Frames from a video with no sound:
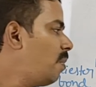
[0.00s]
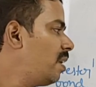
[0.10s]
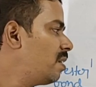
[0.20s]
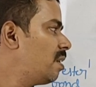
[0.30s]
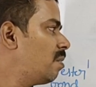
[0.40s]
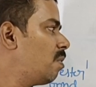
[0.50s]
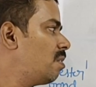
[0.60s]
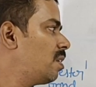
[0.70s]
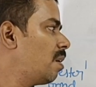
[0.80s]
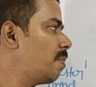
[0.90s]
many ester
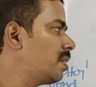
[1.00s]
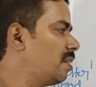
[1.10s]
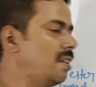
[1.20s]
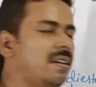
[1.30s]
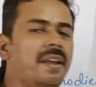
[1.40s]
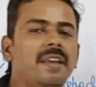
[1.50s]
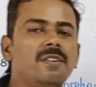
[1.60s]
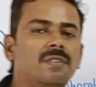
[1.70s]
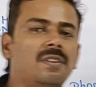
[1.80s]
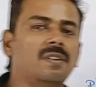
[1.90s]
bonds are present in
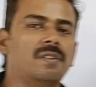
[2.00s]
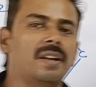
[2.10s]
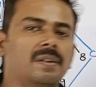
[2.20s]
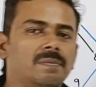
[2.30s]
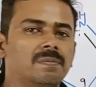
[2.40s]
dinucleotide?